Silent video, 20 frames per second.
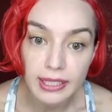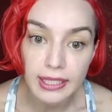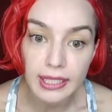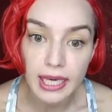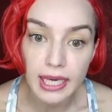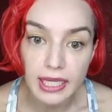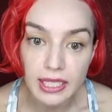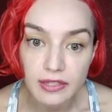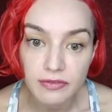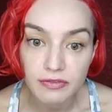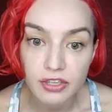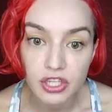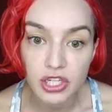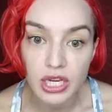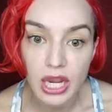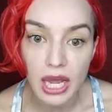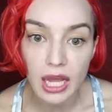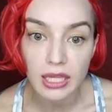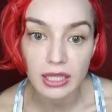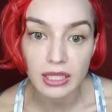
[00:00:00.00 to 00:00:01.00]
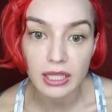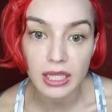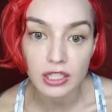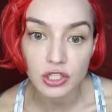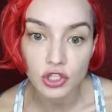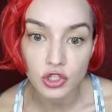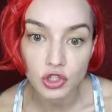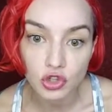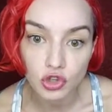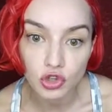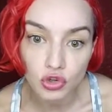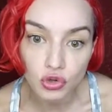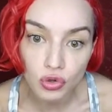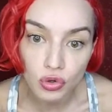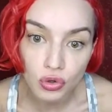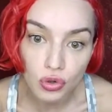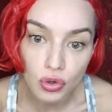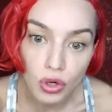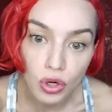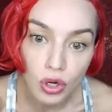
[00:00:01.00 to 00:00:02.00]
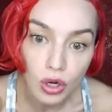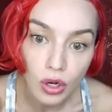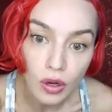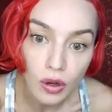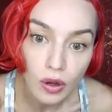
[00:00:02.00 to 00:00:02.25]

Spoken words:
Yes, Vishal, that's true.